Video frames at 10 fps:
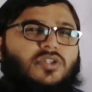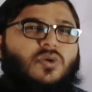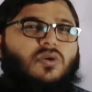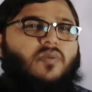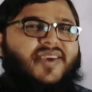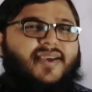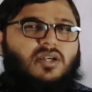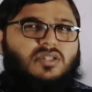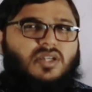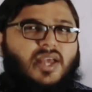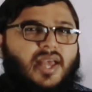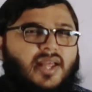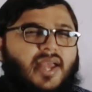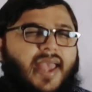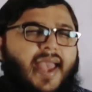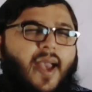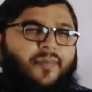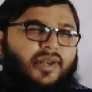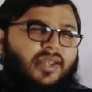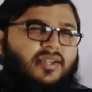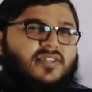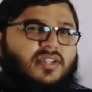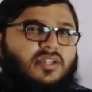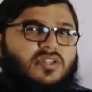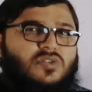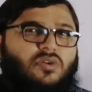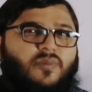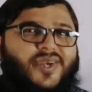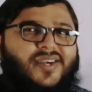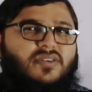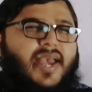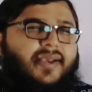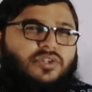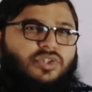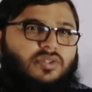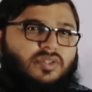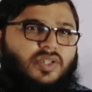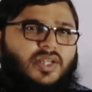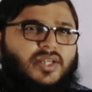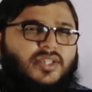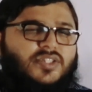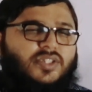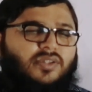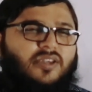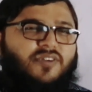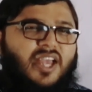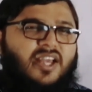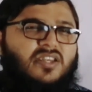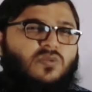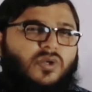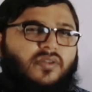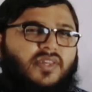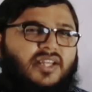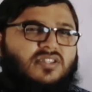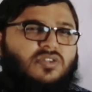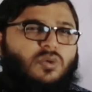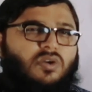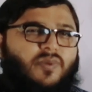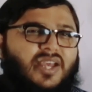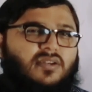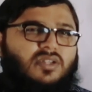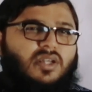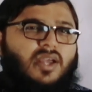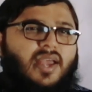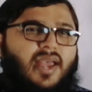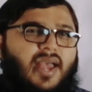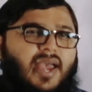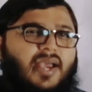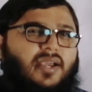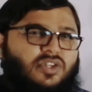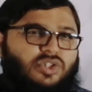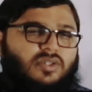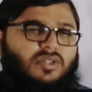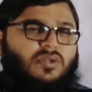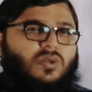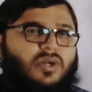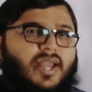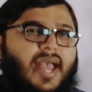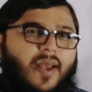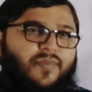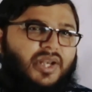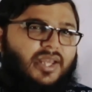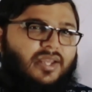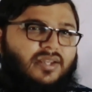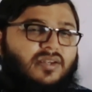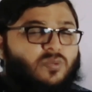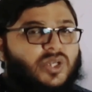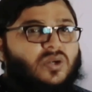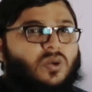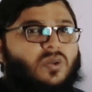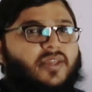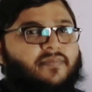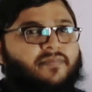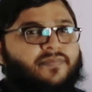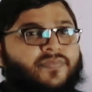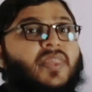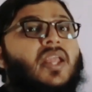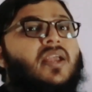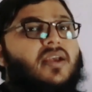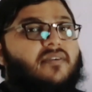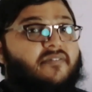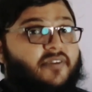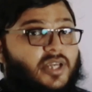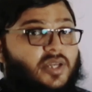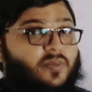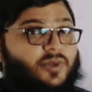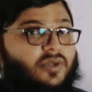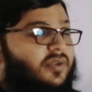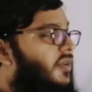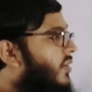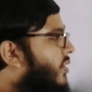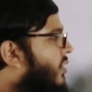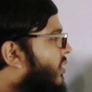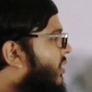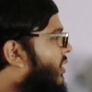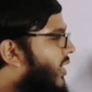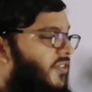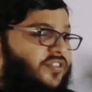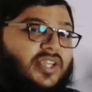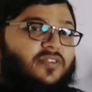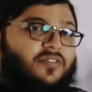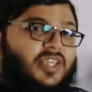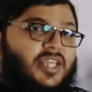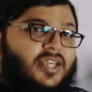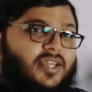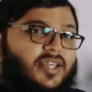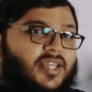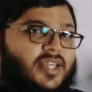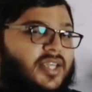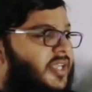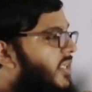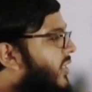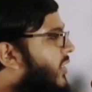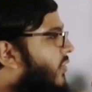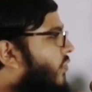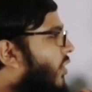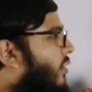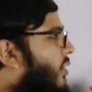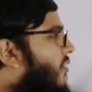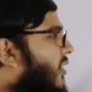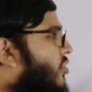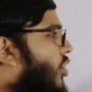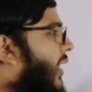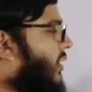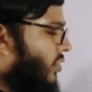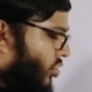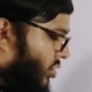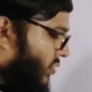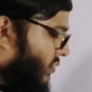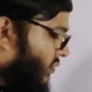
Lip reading: talk about happening, talk about action. So if any word that talk about action or happening, we call them verb, as you can see here. So if I change